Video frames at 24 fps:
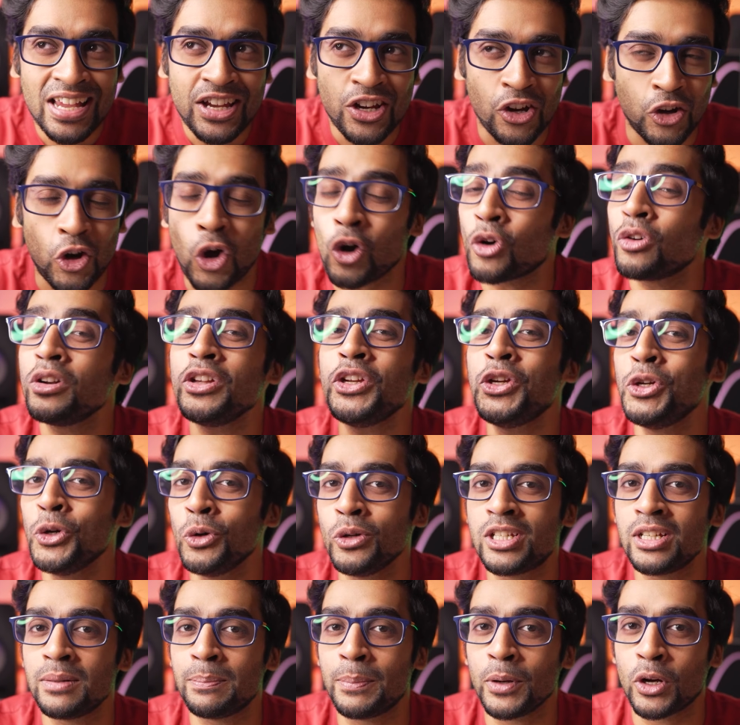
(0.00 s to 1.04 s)
you're not going to
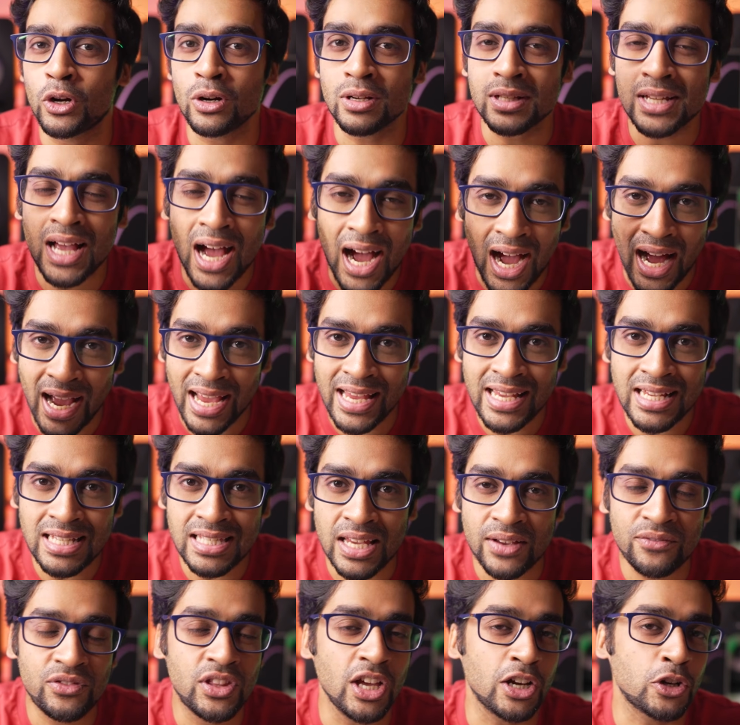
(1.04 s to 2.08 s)
use it, because highs,
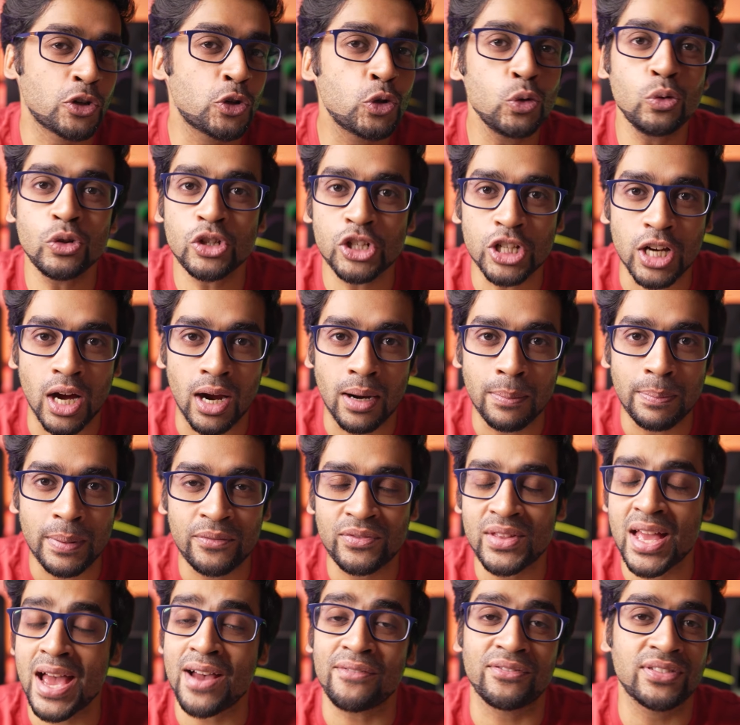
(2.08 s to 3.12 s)
if they're too sharp,
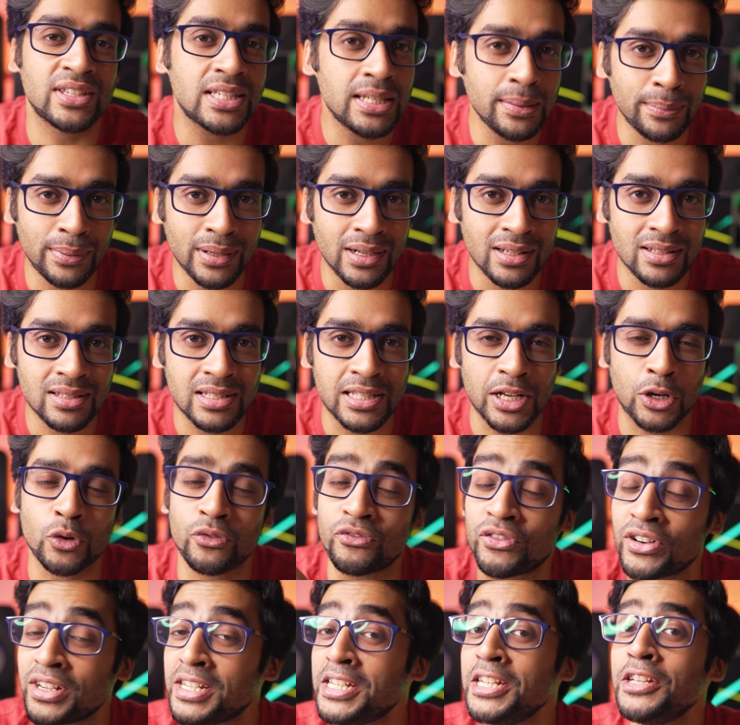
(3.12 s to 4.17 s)
if they have sibilance, they're going
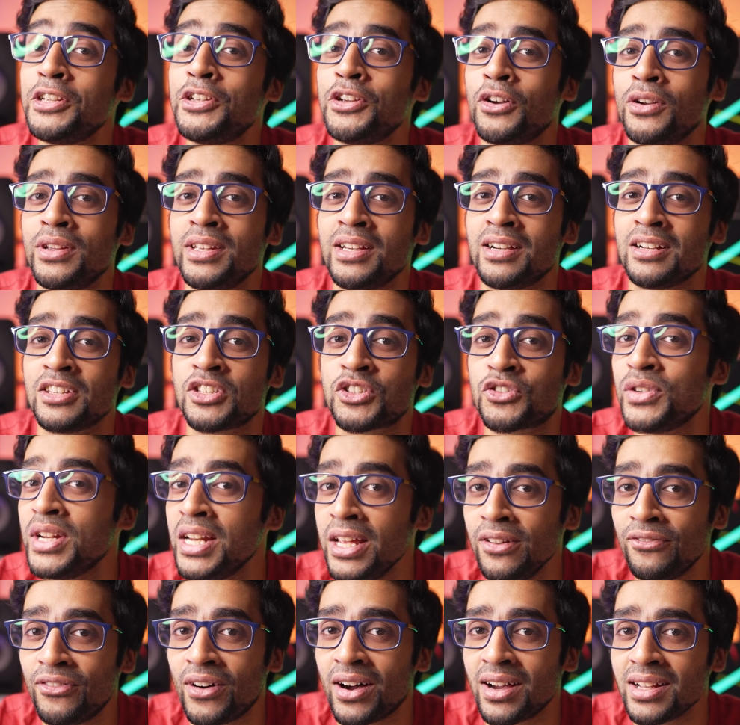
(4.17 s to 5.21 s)
to fatigue your ears
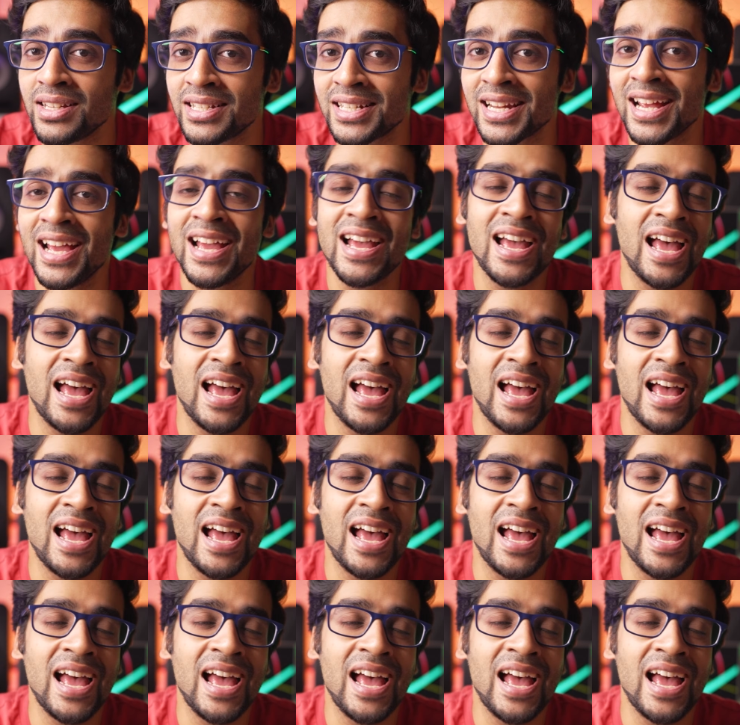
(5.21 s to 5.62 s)
really fast,